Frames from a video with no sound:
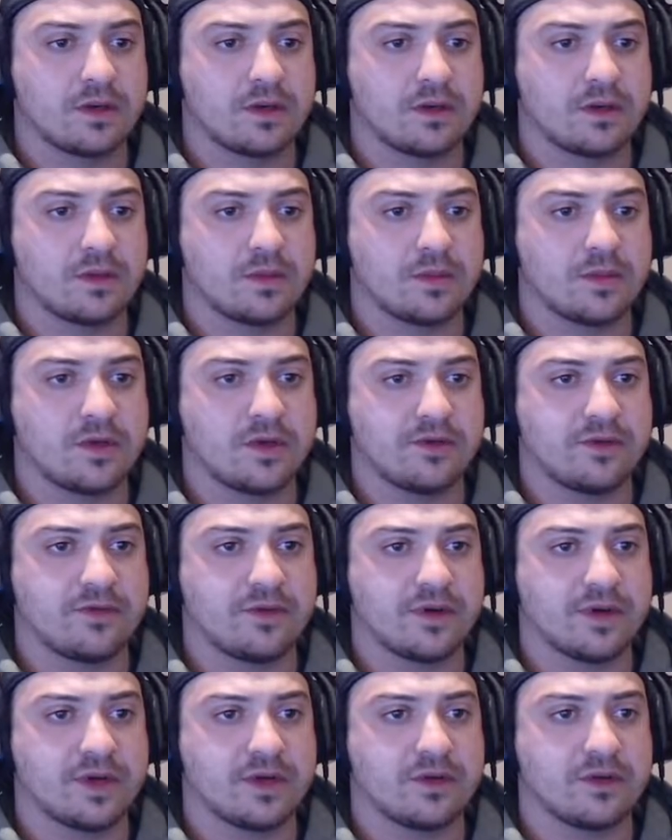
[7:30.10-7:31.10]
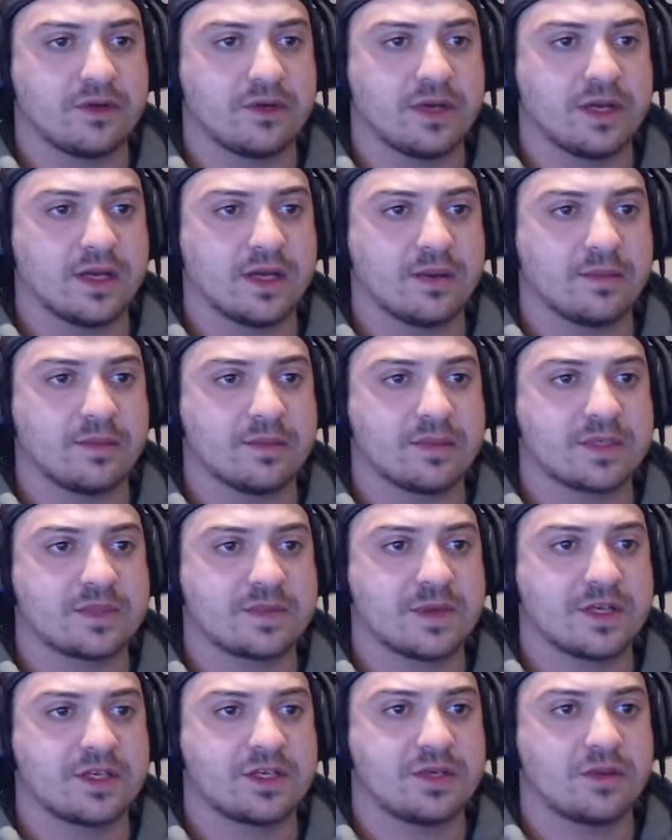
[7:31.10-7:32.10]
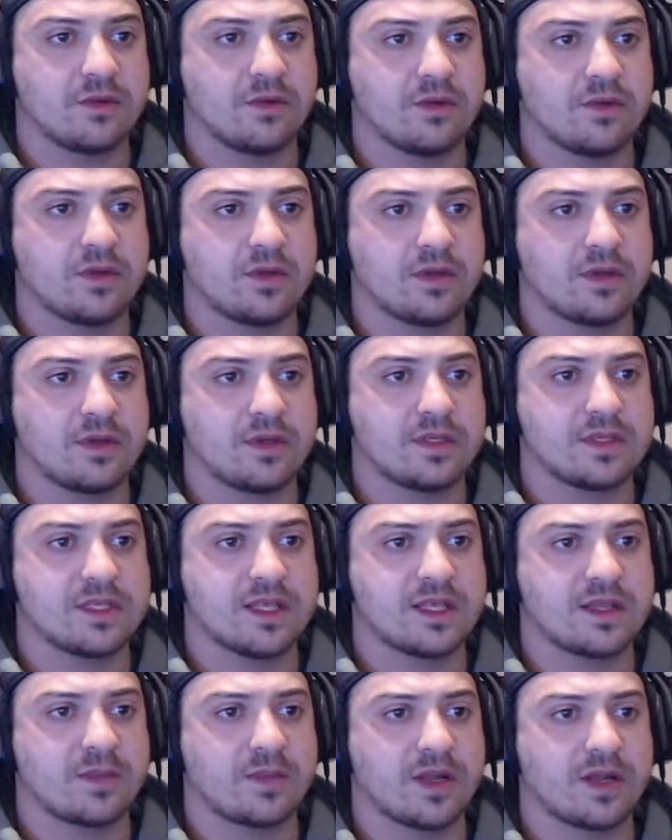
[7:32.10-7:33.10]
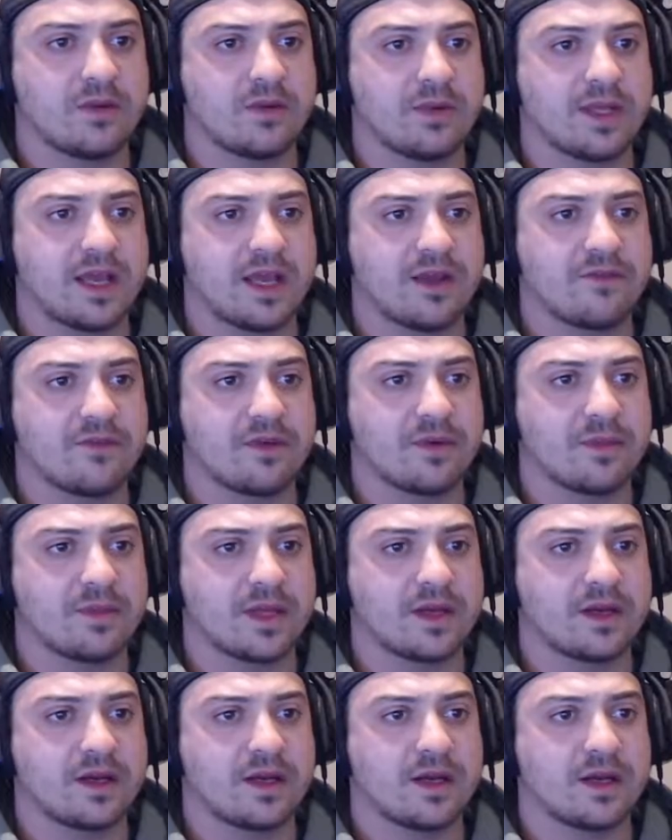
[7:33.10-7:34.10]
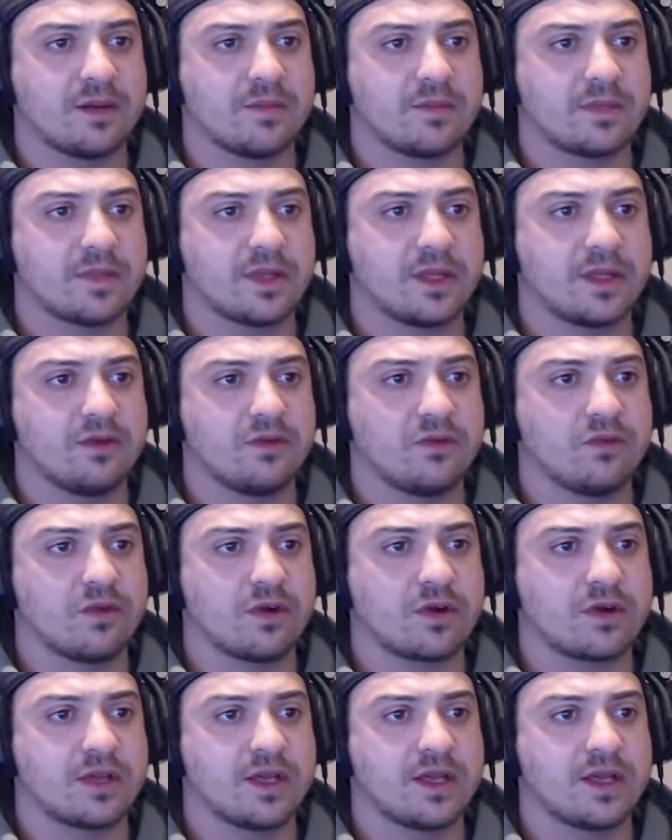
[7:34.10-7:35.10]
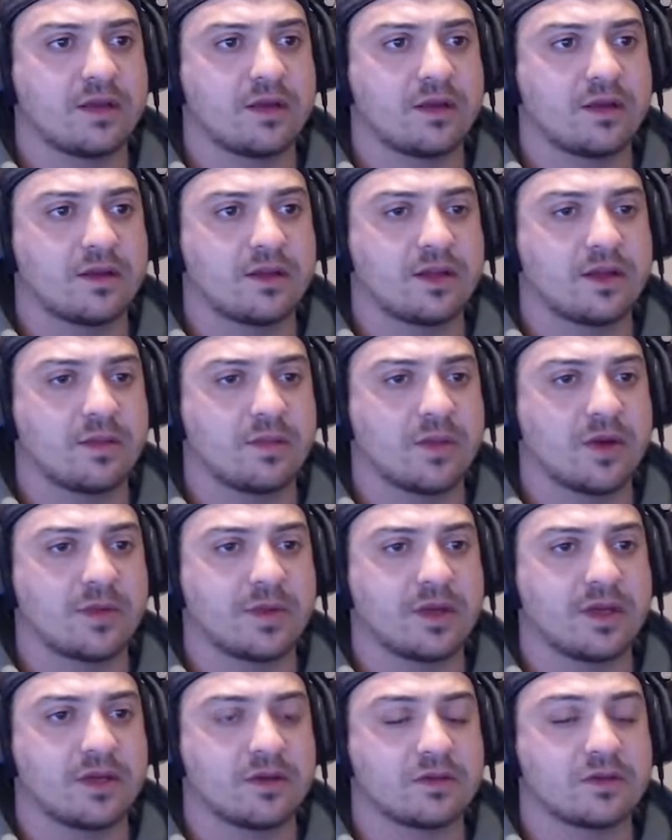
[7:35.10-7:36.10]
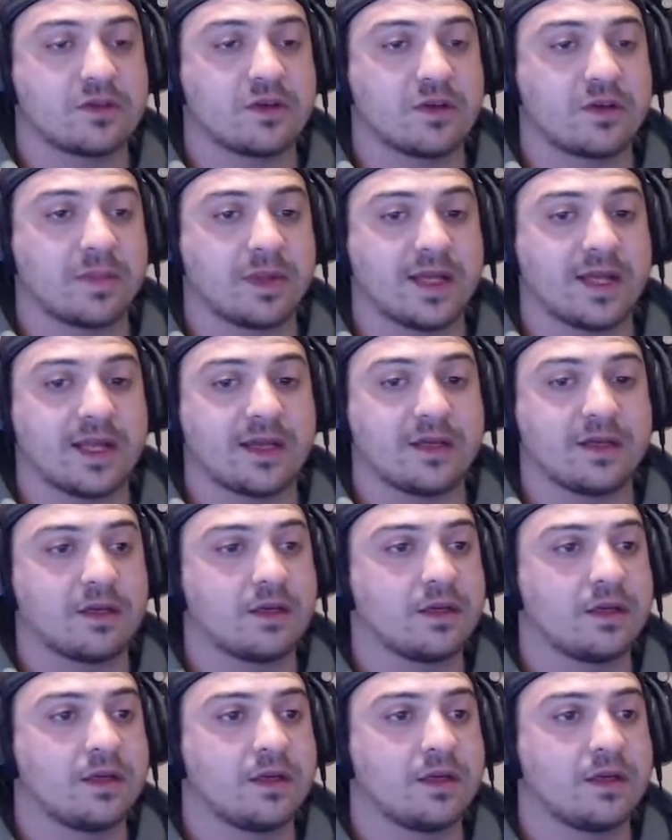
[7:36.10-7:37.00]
I'm not a very good spaceship. Look at, is that the planet we came from? That that little rock there? I think it might be. It's not a planet.